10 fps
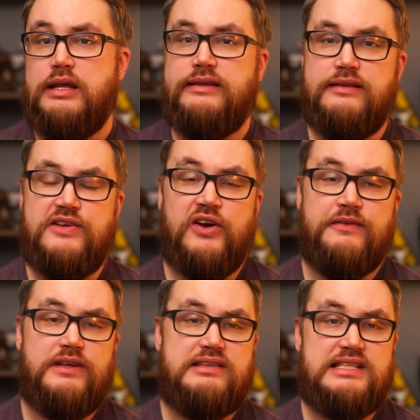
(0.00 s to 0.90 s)
the
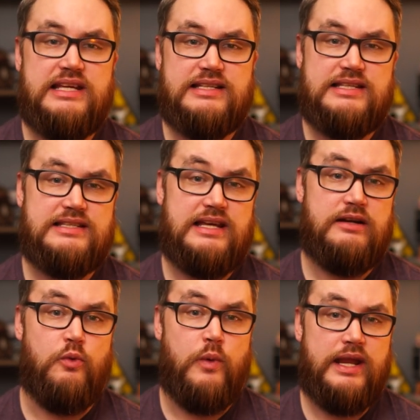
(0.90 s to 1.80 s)
Atari VCS has had
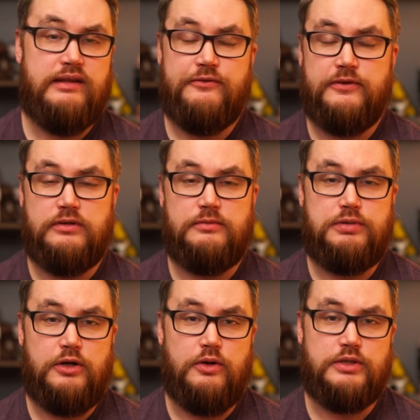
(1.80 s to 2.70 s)
a way different
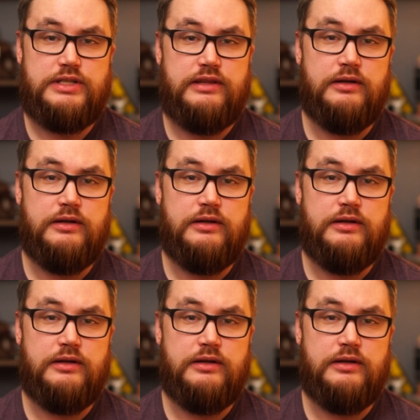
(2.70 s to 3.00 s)
approach.